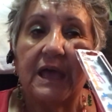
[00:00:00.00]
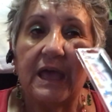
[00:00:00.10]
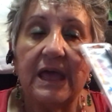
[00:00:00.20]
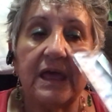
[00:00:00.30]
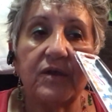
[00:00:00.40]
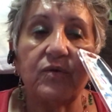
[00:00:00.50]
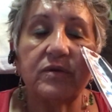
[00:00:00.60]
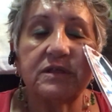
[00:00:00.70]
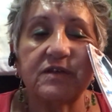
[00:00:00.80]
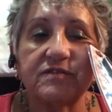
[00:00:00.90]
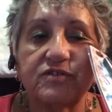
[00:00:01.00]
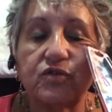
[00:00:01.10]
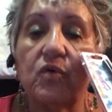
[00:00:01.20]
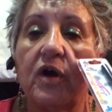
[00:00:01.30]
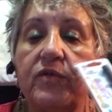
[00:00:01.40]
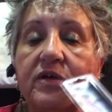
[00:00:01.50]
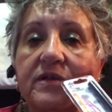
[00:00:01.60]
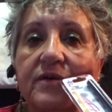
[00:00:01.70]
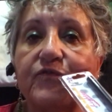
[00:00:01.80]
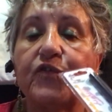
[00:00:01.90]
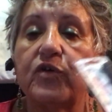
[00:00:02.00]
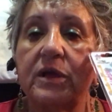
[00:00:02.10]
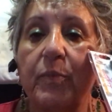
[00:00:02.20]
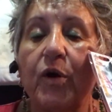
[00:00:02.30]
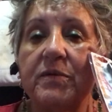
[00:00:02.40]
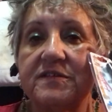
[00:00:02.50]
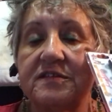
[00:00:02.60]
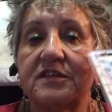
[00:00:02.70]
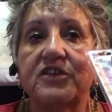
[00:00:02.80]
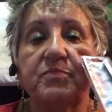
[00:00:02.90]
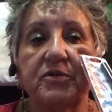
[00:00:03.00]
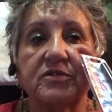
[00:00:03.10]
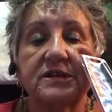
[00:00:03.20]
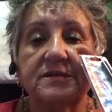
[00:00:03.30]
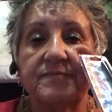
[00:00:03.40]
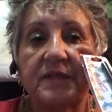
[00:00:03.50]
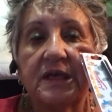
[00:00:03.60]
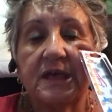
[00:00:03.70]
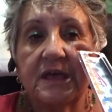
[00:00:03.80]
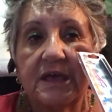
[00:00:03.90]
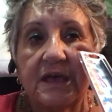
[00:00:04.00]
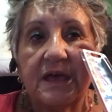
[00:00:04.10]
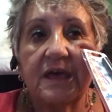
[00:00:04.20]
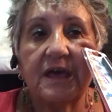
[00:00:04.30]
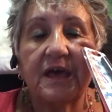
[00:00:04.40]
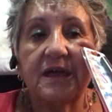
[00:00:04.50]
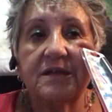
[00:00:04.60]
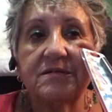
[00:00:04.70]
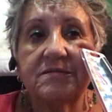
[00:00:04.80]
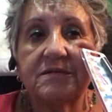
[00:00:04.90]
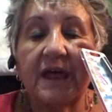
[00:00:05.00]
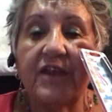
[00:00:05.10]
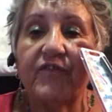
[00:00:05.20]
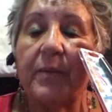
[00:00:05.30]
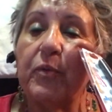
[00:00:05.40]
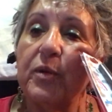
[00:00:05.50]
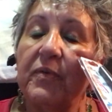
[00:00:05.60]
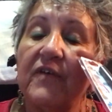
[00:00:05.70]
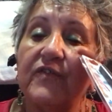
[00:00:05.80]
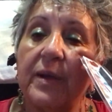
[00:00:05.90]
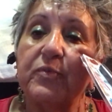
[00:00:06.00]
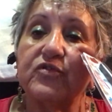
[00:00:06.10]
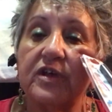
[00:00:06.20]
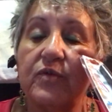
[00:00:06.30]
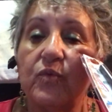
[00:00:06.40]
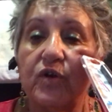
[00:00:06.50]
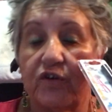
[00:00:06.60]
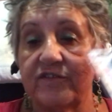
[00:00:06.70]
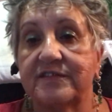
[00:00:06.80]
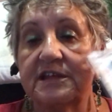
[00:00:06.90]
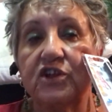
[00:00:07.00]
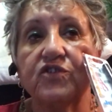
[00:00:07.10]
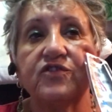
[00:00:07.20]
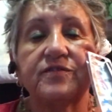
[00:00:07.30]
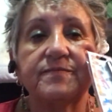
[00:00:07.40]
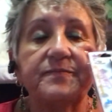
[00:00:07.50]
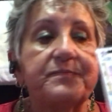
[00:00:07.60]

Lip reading: And there's 240 apartments in this building, and 95.5% we are seniors.